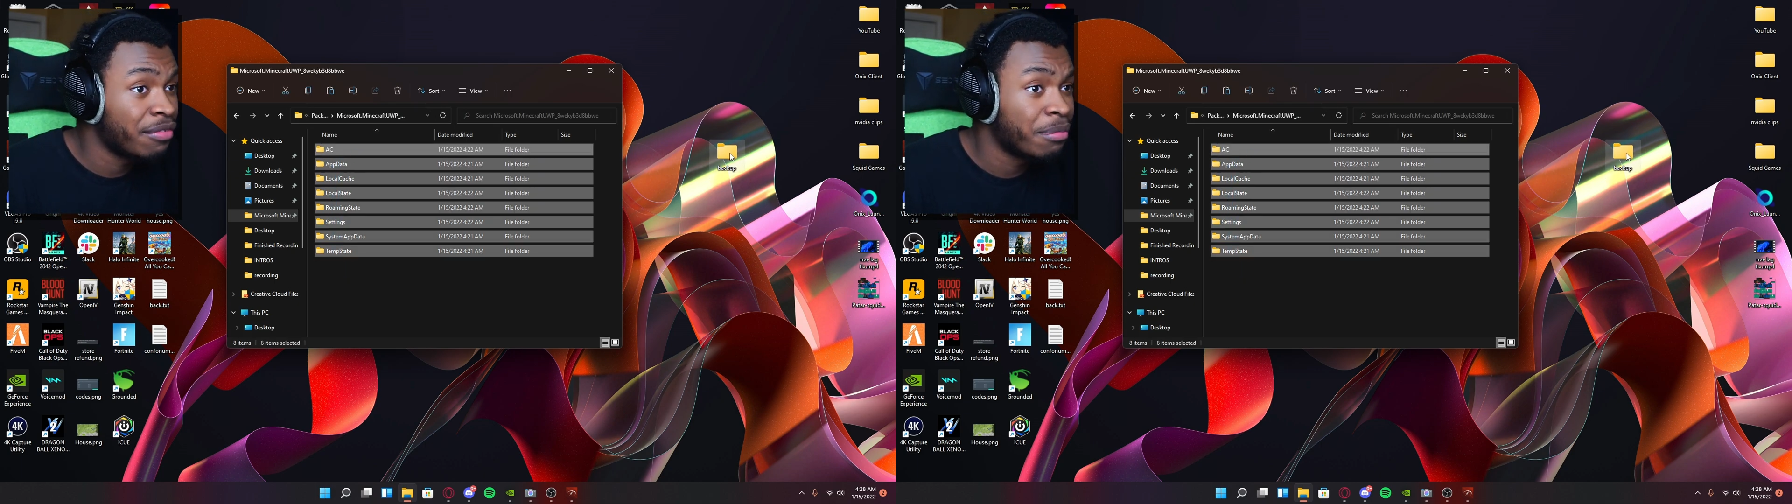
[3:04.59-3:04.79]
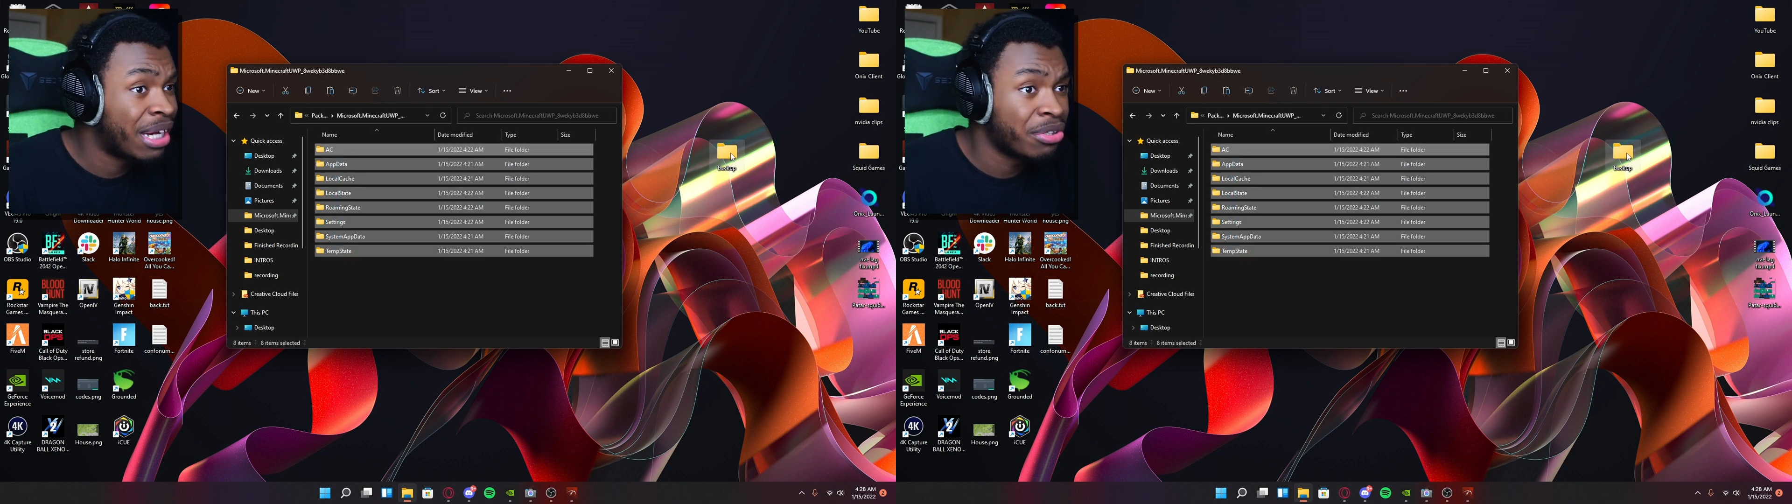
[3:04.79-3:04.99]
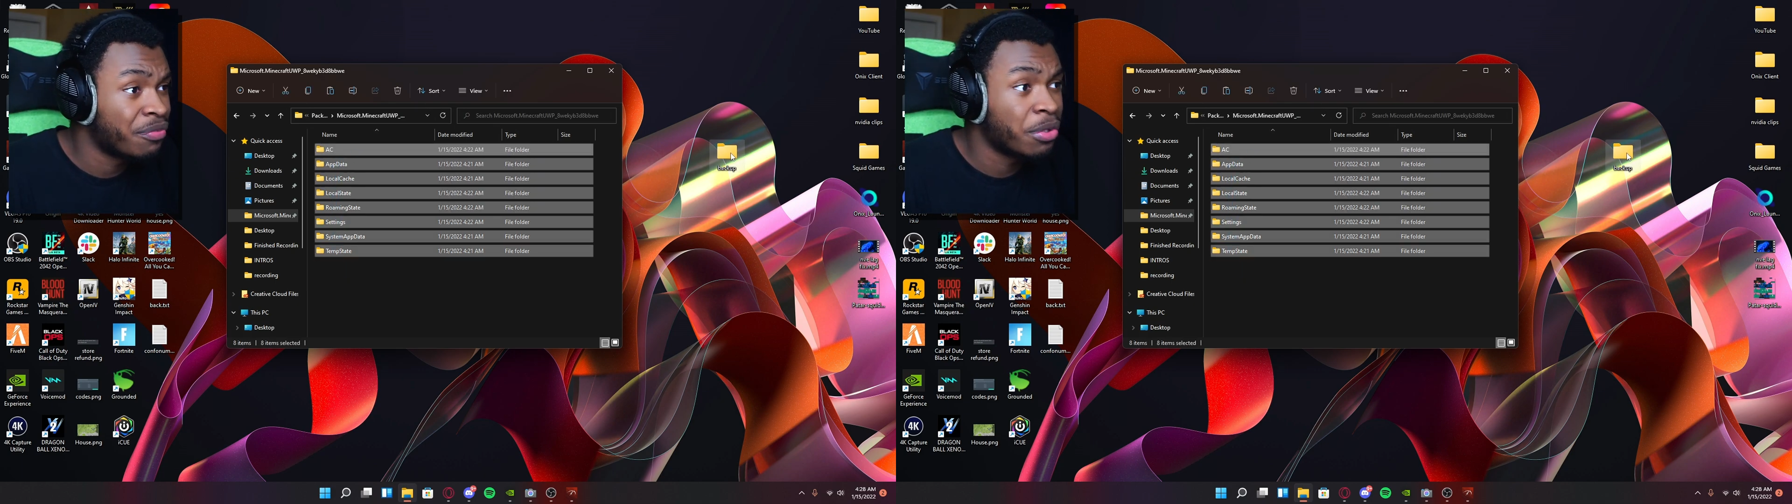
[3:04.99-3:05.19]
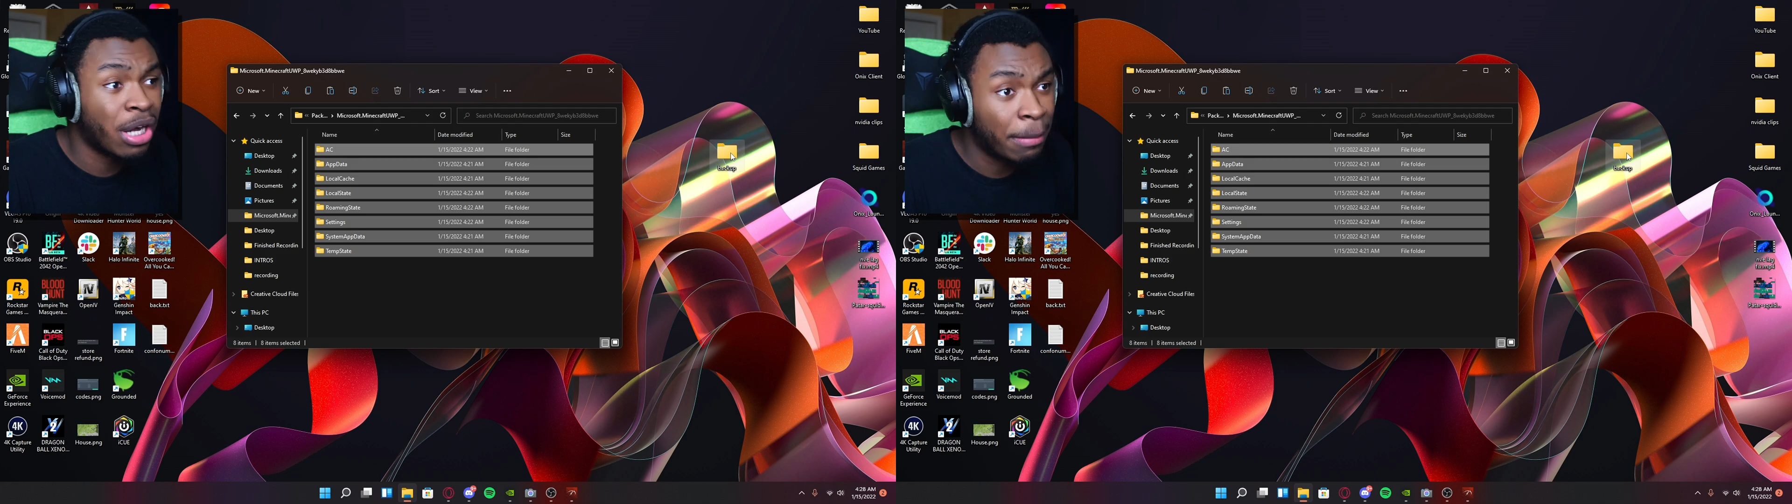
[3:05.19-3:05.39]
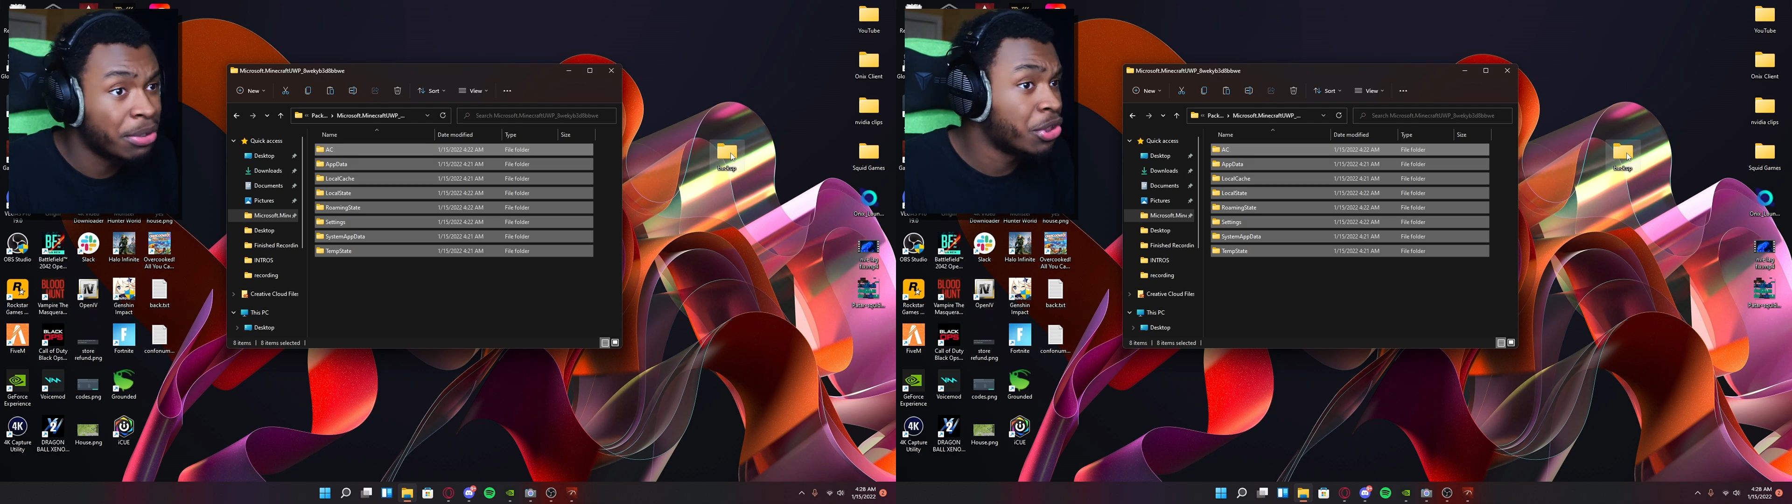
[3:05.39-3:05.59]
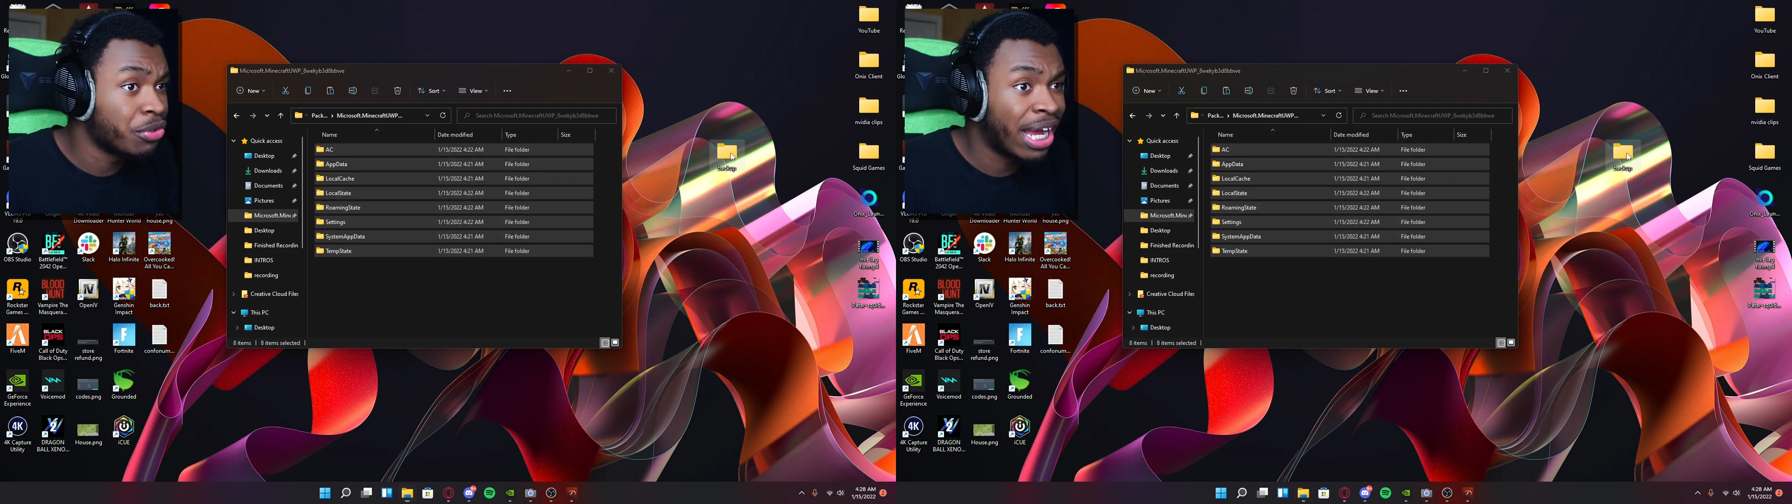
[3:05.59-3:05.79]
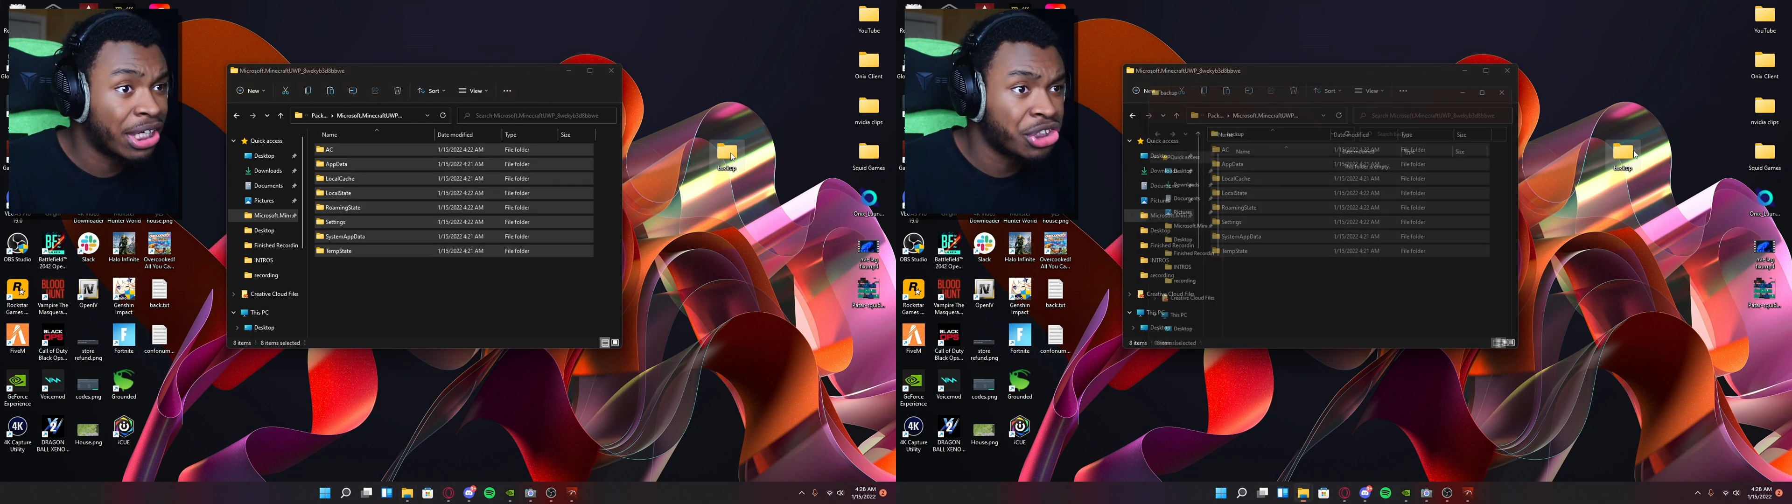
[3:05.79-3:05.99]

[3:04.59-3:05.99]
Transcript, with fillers: even matter if you copy or drag it.